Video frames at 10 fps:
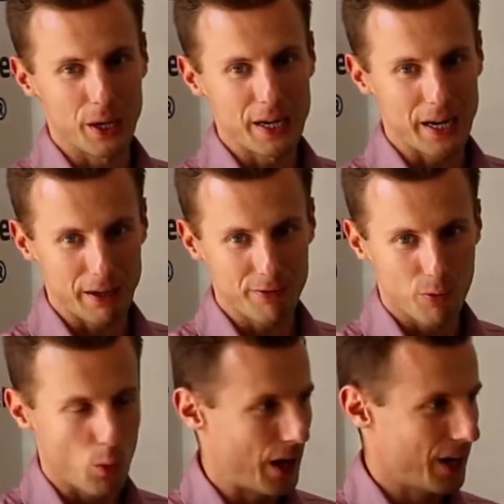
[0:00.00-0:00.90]
naive
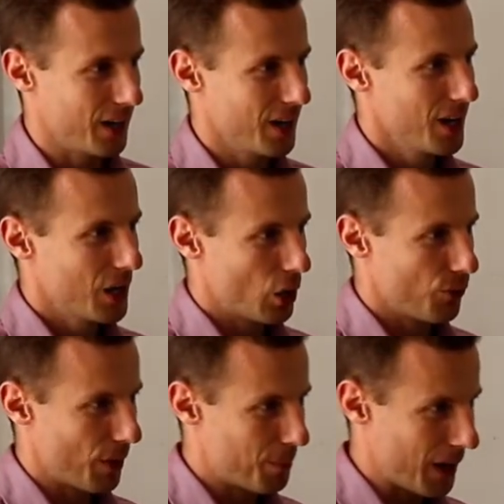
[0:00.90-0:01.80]
way
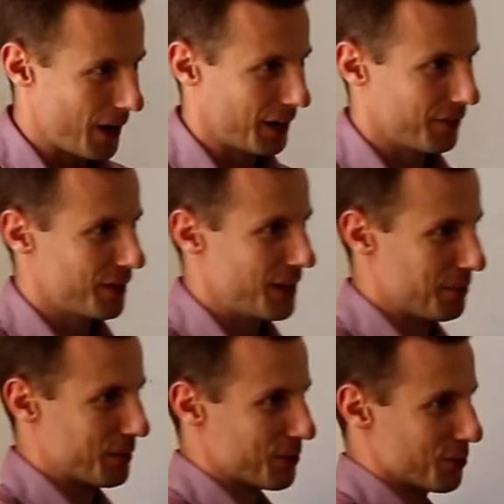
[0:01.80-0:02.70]
of applying the
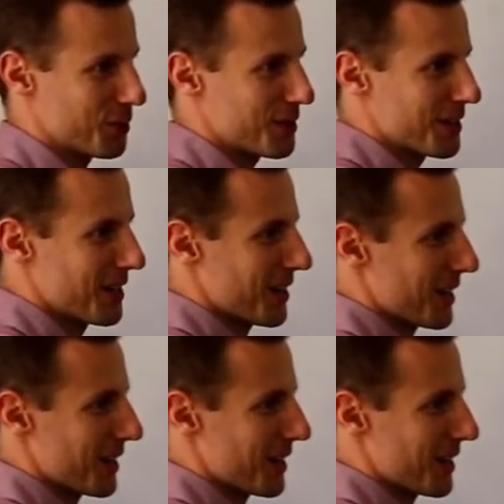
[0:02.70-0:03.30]
limiters